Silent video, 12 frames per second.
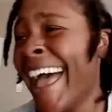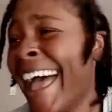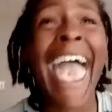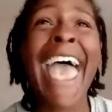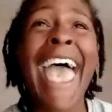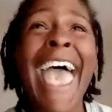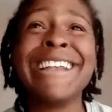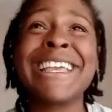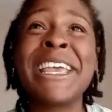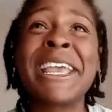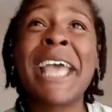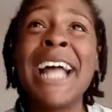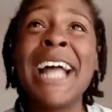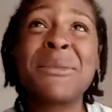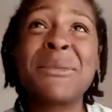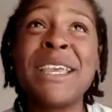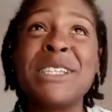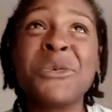and it got
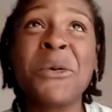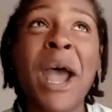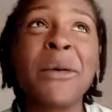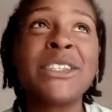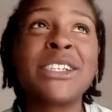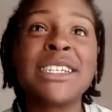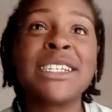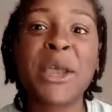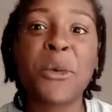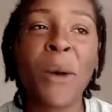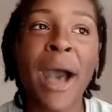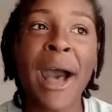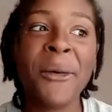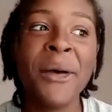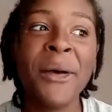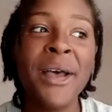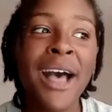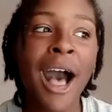to be to where I was just like, wow,
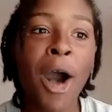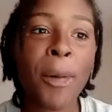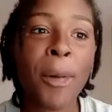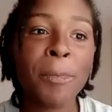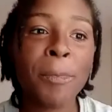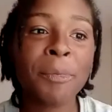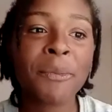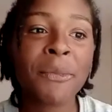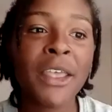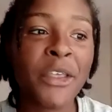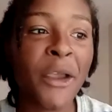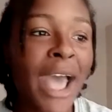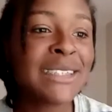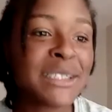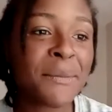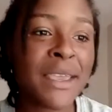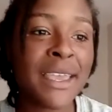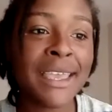um, there has to
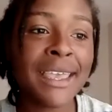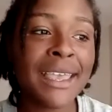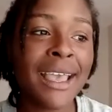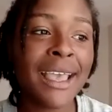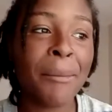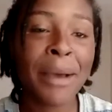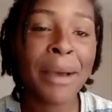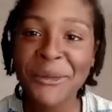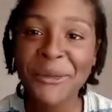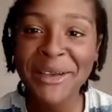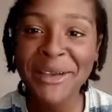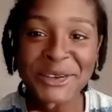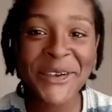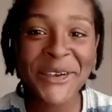be a better way of doing